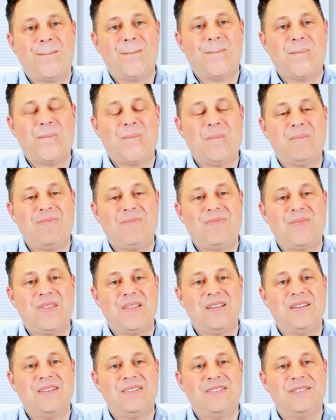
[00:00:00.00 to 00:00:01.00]

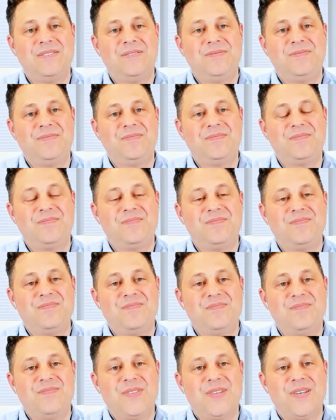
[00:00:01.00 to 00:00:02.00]

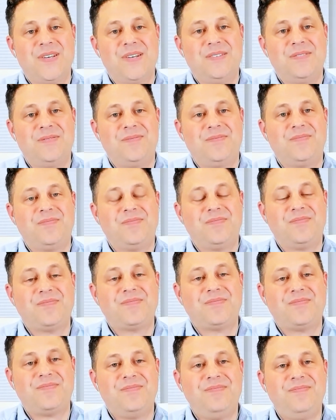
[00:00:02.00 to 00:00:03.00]

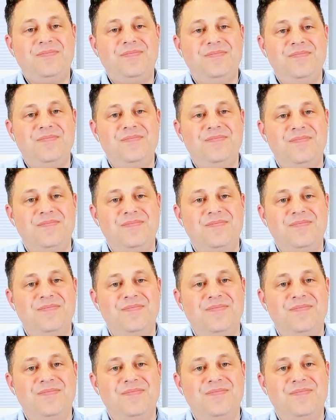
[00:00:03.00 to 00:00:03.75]
(not speaking)